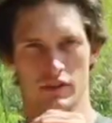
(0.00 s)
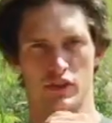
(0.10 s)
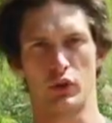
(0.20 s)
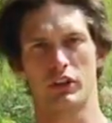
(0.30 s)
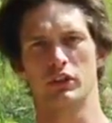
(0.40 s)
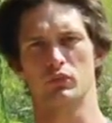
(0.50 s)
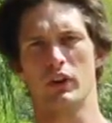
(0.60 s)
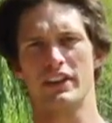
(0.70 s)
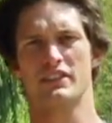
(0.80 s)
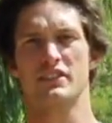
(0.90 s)
So a good
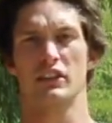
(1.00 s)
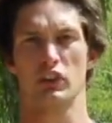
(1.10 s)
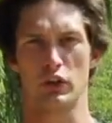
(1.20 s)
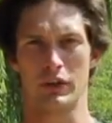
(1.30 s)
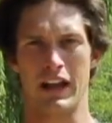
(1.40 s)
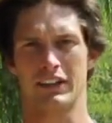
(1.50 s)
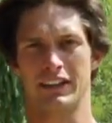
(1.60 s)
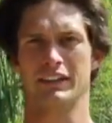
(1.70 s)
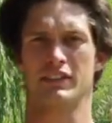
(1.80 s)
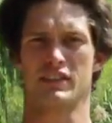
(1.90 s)
way to learn how to
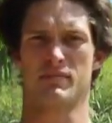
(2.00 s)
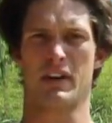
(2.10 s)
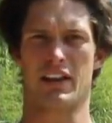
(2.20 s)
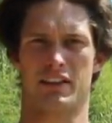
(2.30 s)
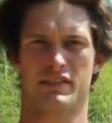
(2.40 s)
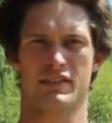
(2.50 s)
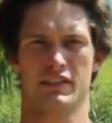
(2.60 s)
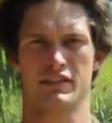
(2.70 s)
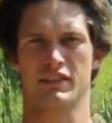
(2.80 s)
get this balance is